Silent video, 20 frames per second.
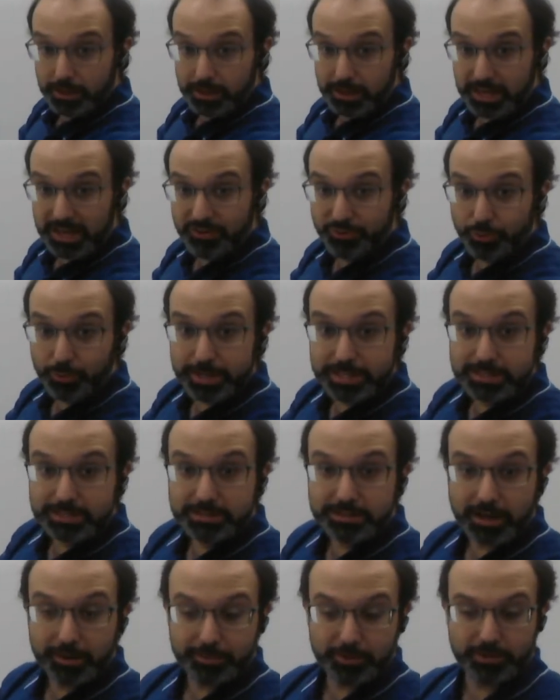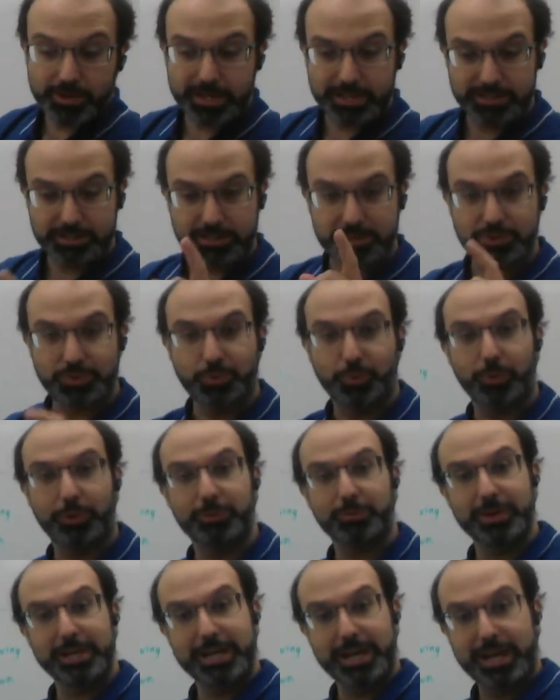if we summarize this, what
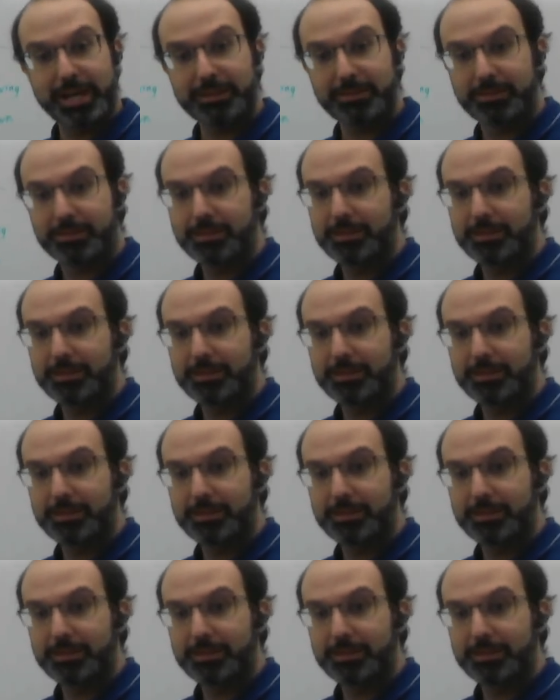do we get?